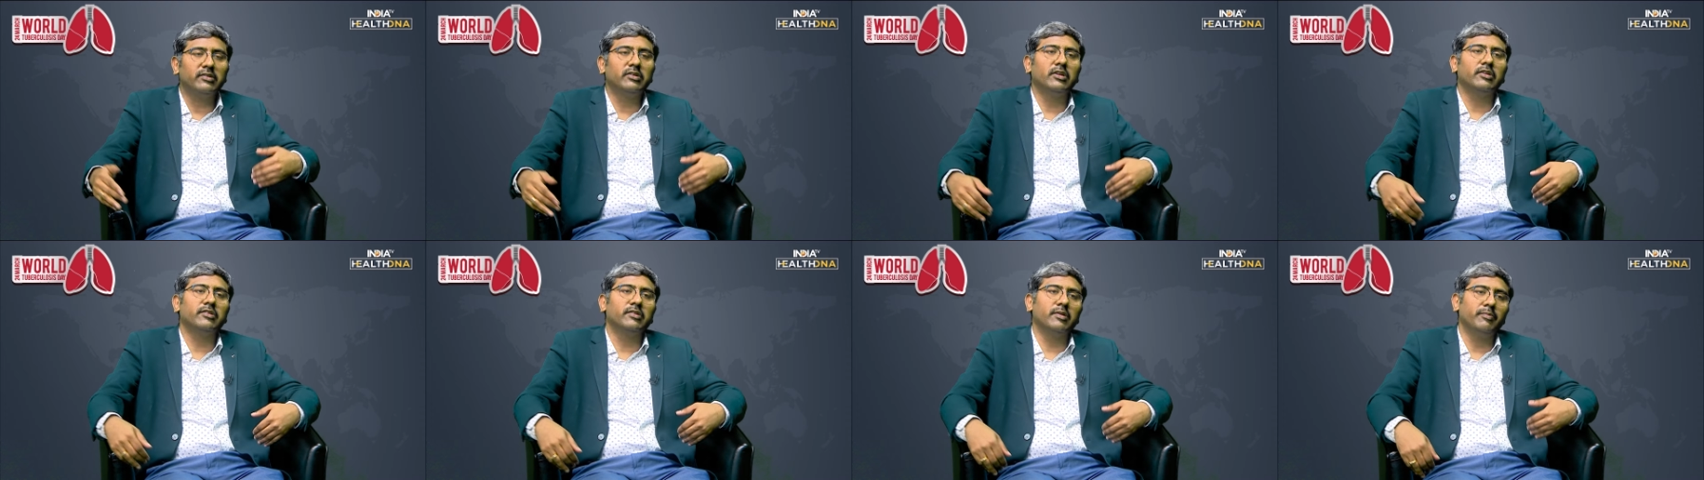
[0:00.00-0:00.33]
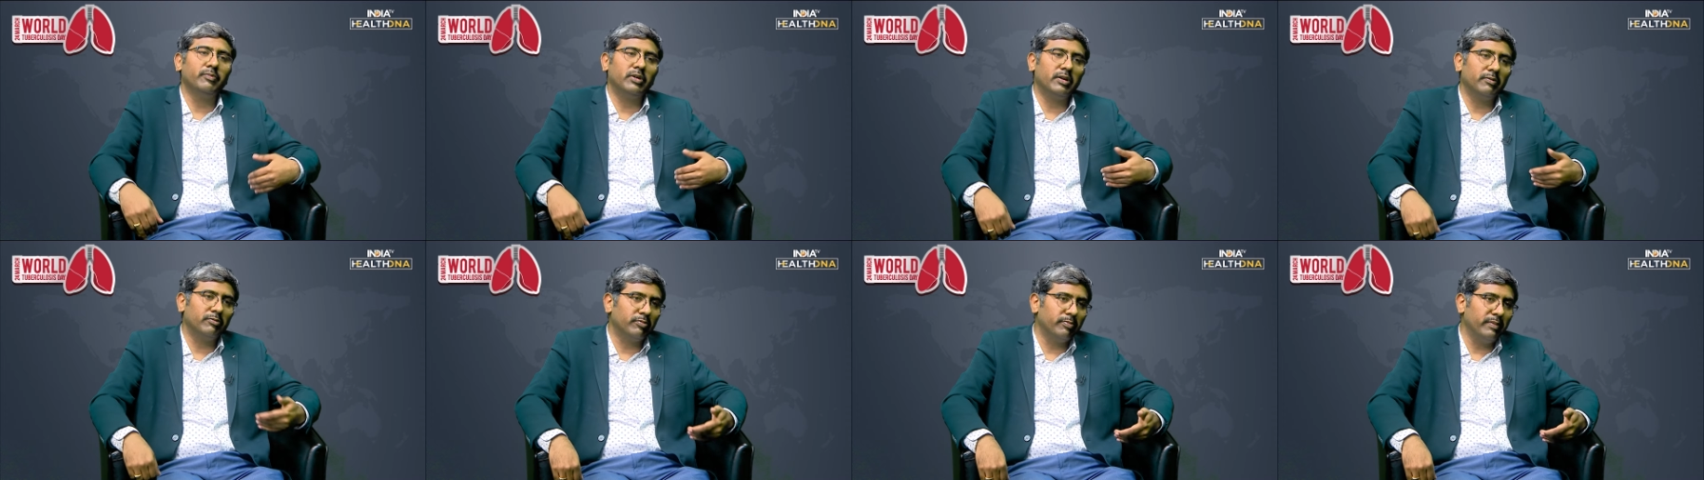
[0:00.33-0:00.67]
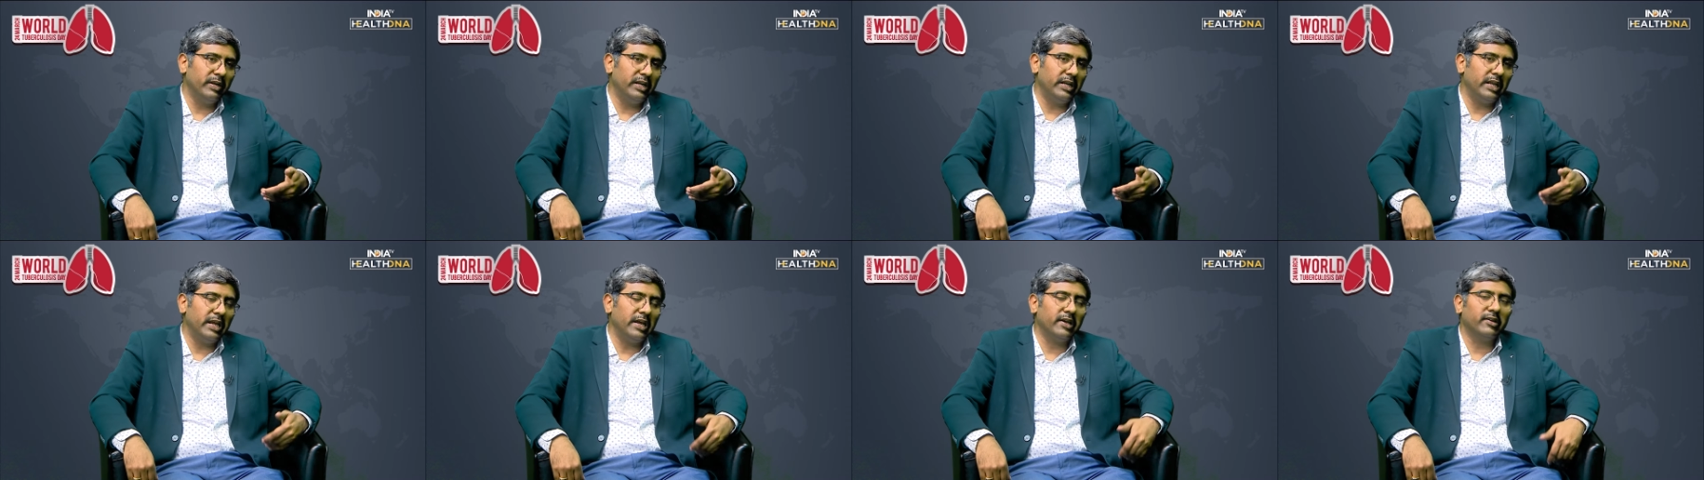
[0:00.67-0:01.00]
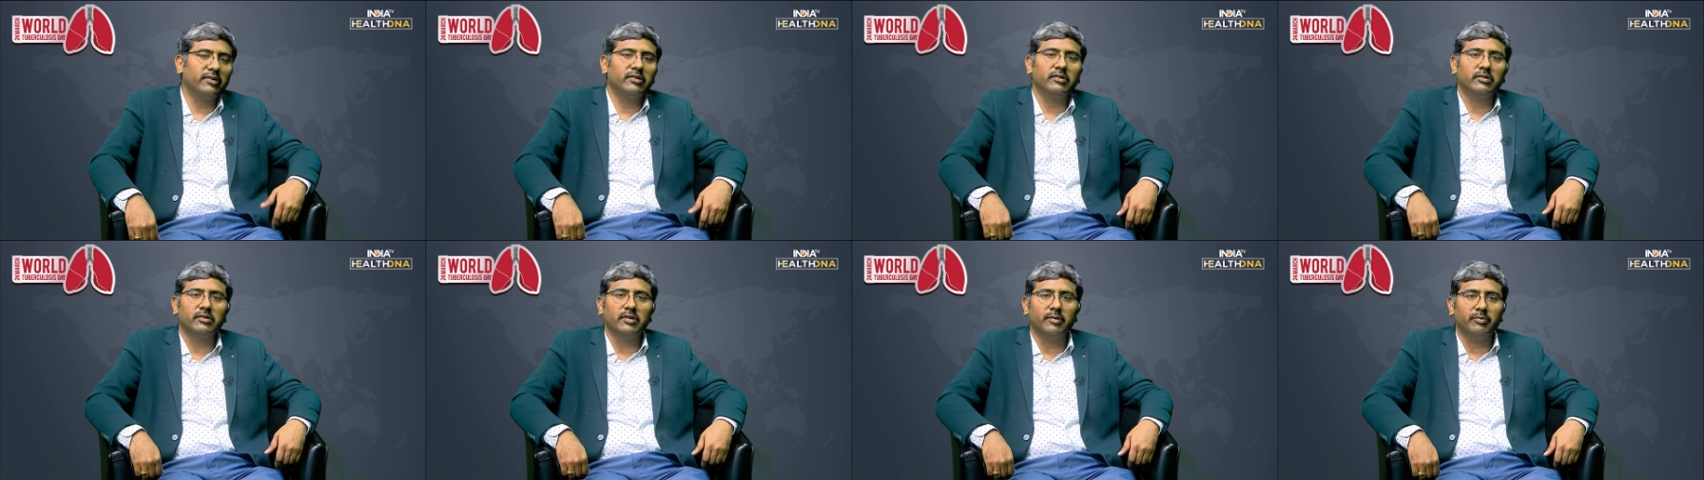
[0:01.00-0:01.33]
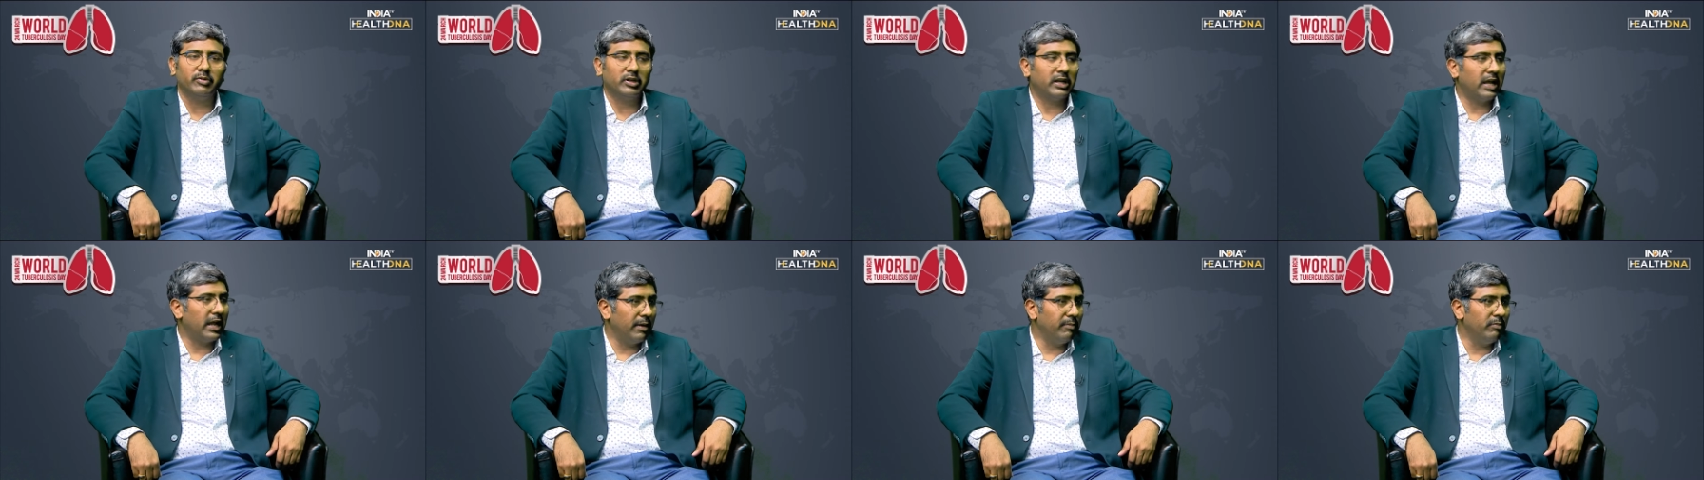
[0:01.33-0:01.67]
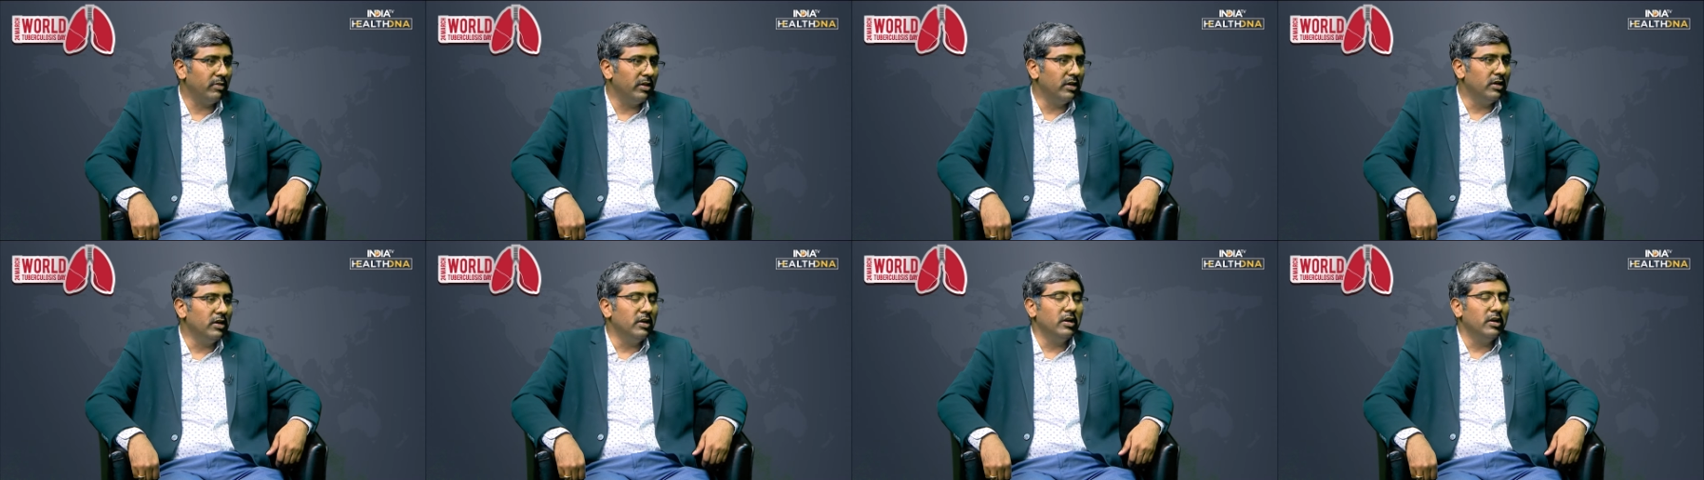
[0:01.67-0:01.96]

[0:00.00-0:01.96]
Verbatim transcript: the symptoms mm. may take some time.